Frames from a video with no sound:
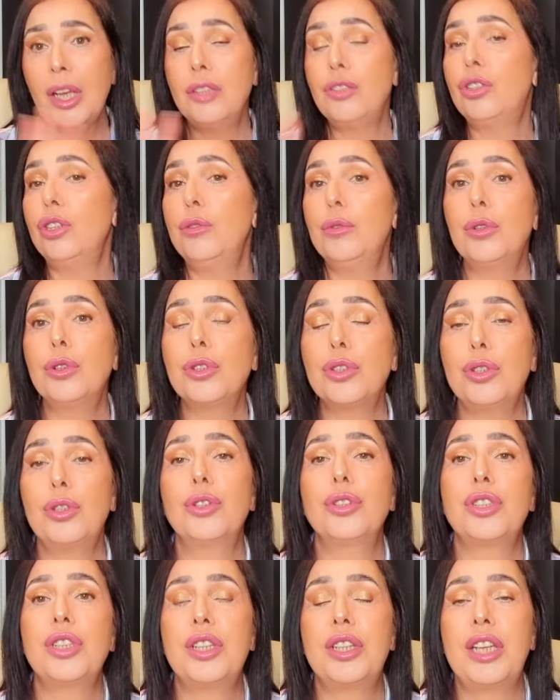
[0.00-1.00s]
Do all
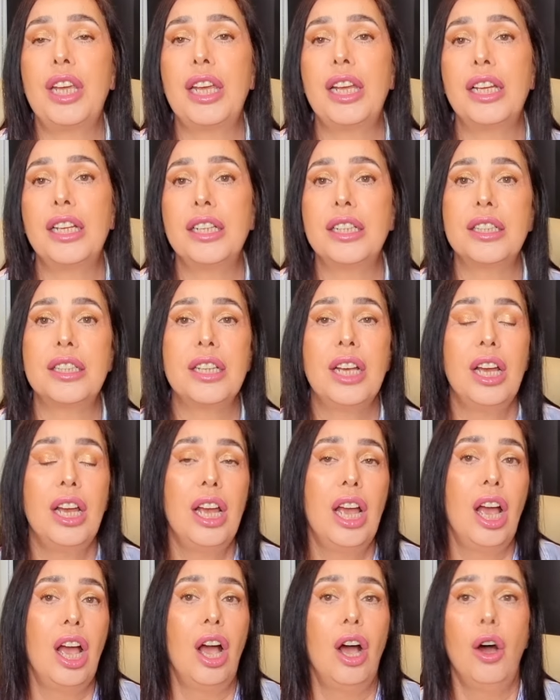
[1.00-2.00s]
sorts of things
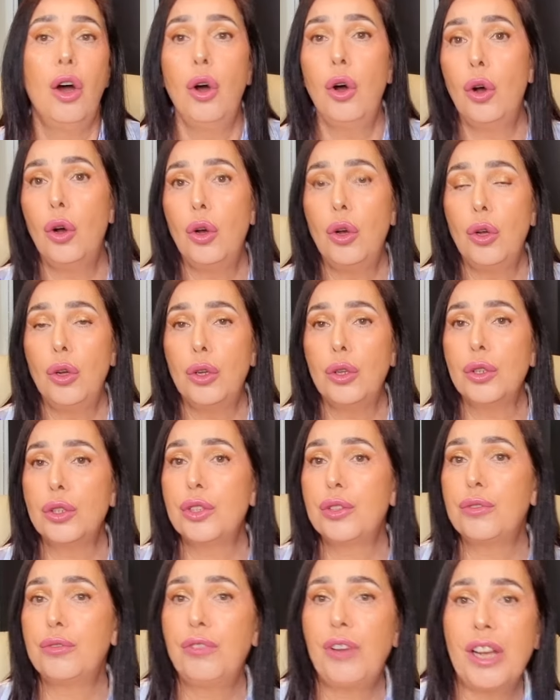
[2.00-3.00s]

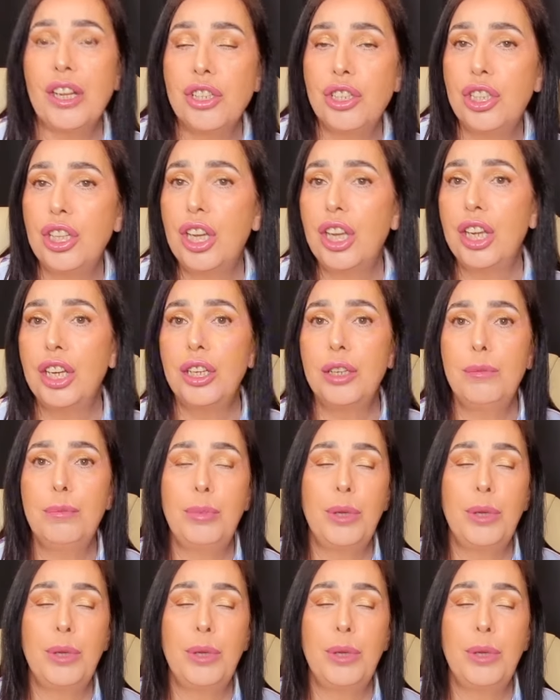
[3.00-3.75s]
hauls, fashion,